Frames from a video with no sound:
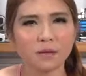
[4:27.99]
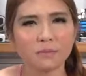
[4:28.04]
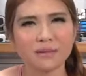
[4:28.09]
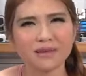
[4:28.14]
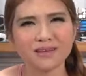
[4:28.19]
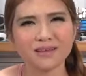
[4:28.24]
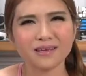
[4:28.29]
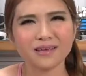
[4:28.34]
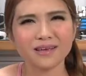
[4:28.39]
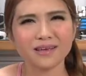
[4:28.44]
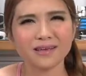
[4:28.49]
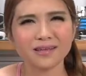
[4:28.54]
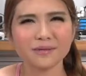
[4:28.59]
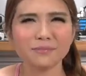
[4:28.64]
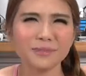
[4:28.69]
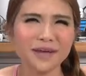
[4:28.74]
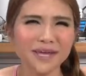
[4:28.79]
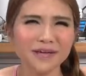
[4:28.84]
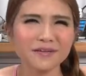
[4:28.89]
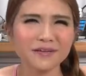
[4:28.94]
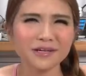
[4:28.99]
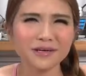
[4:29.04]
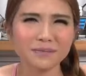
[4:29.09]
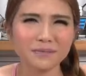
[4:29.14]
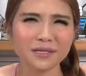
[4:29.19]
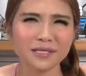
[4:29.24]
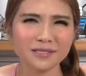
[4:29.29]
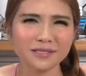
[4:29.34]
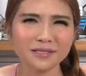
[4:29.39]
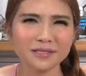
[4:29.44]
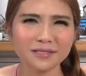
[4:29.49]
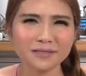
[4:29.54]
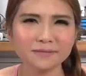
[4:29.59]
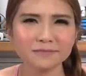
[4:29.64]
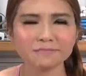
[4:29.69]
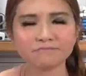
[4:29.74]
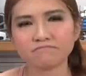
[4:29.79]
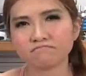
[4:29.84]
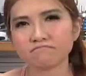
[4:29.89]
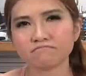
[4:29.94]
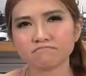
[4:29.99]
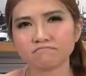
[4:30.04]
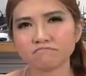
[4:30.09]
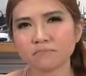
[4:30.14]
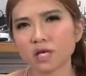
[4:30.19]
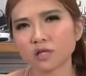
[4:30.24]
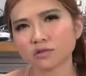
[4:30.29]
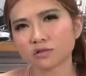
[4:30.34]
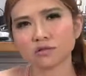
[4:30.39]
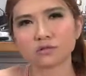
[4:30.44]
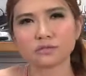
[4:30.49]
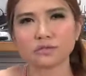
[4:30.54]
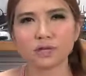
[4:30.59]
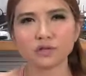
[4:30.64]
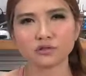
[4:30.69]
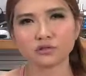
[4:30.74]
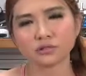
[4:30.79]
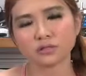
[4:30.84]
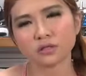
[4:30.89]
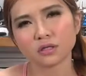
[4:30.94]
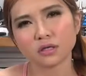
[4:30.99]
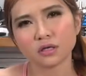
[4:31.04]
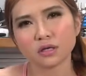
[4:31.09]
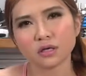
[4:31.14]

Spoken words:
But in the maker community, not so much.